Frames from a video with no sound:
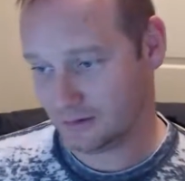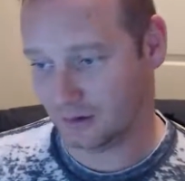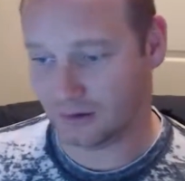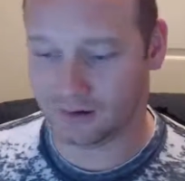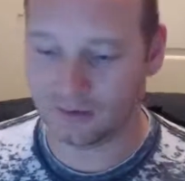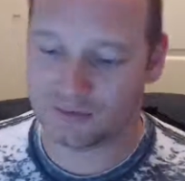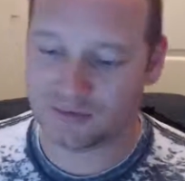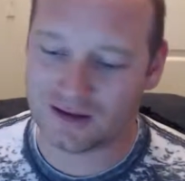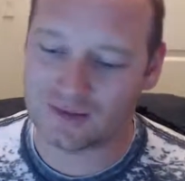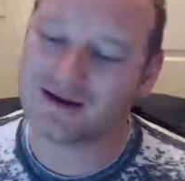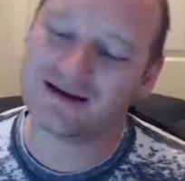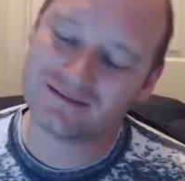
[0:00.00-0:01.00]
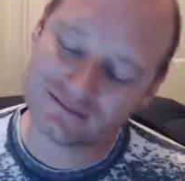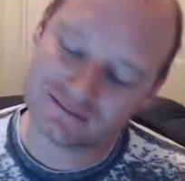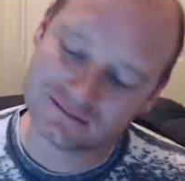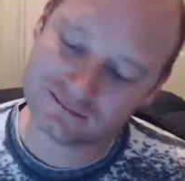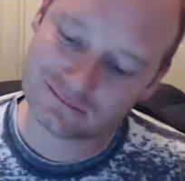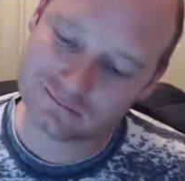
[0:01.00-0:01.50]
I don't think. Well,
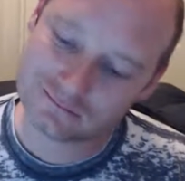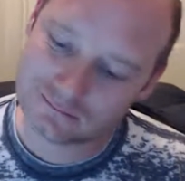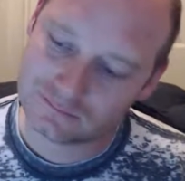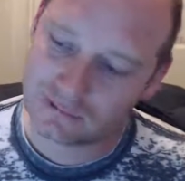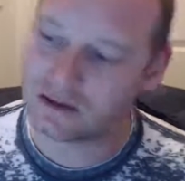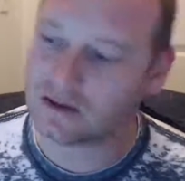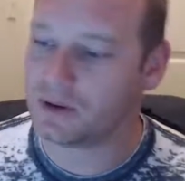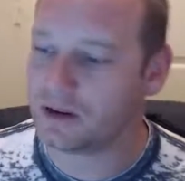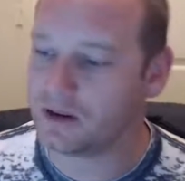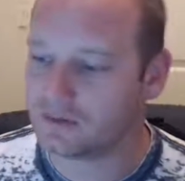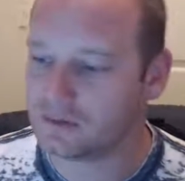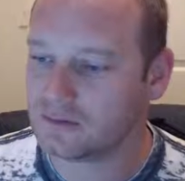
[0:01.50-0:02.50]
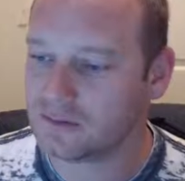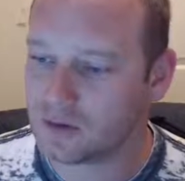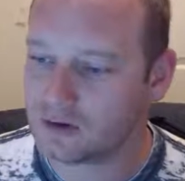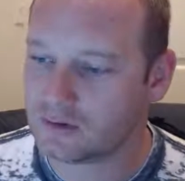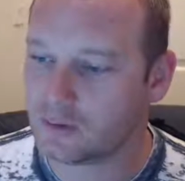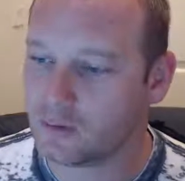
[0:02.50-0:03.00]
it depends.
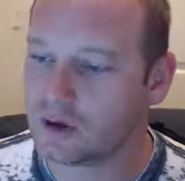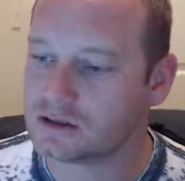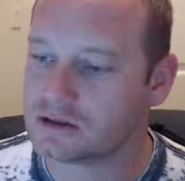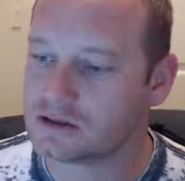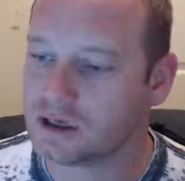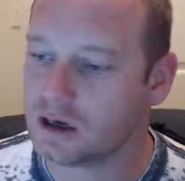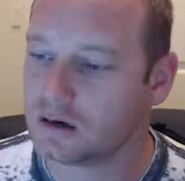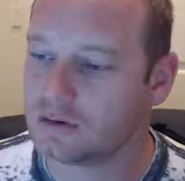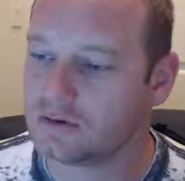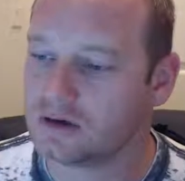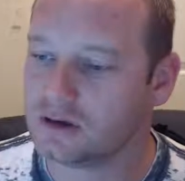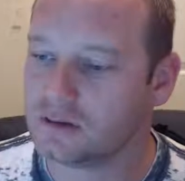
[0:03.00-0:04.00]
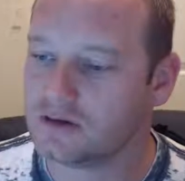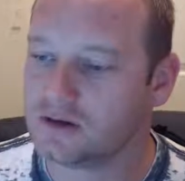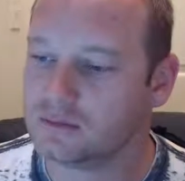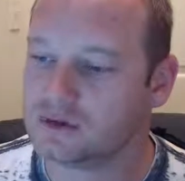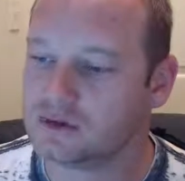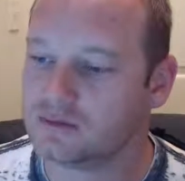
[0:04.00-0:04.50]
Depends on what Chicago
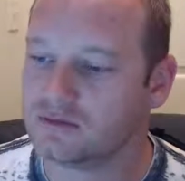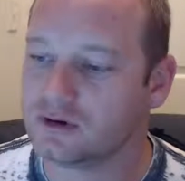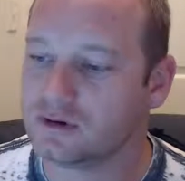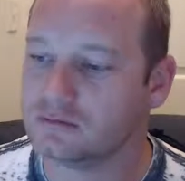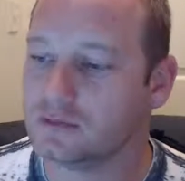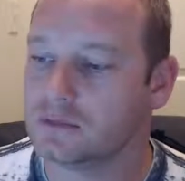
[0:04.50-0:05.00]
team shows up.